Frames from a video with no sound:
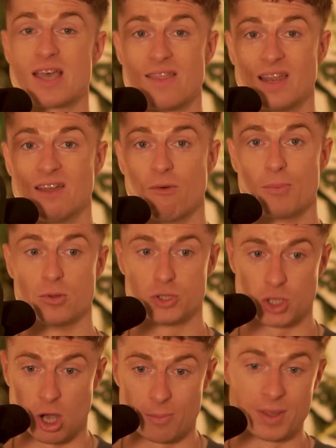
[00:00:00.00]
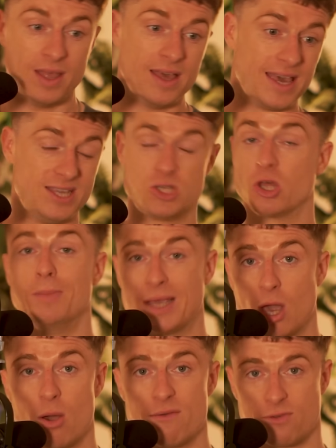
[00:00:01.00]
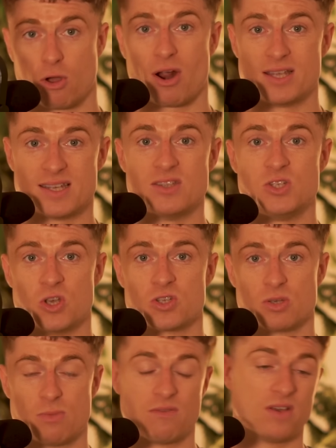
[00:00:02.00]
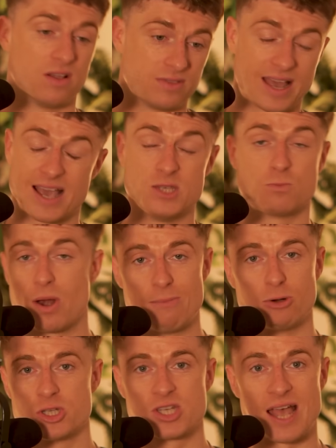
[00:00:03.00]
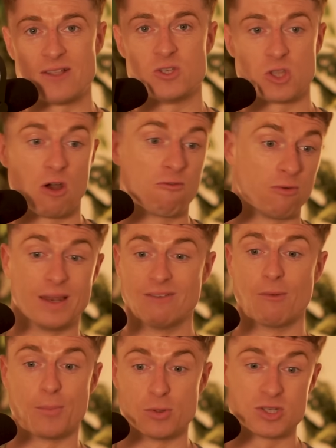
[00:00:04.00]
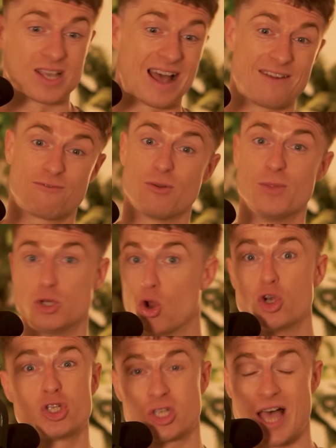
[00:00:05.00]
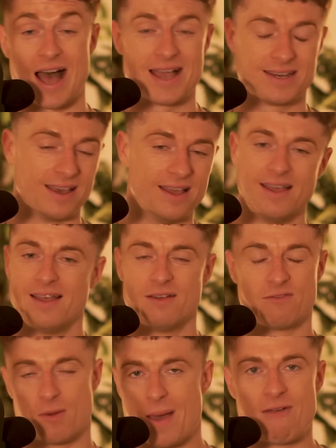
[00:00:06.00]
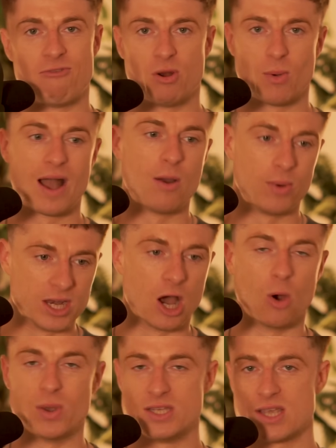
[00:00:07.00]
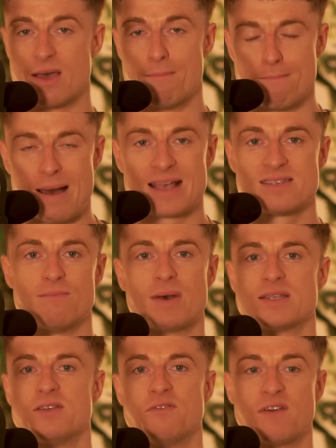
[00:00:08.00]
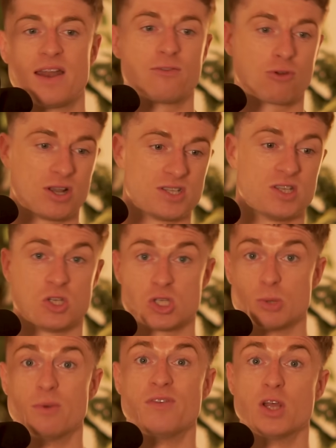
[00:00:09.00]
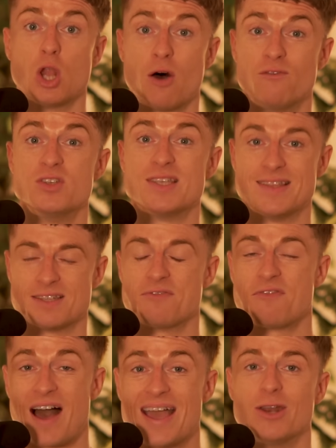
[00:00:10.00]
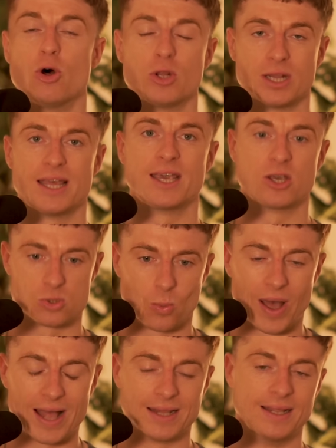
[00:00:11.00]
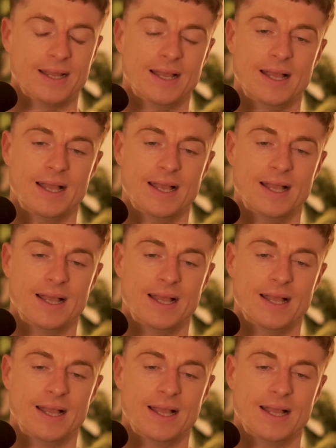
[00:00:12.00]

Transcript: get the Liverpool job, he's going to be going for Crescencio Somerville. That is pretty much set in stone from the Liverpool side, from the Dutch side, from everywhere. We know he's a massive, massive fan of Crescencio Somerville. Obviously, there's the Feyenoord link as well.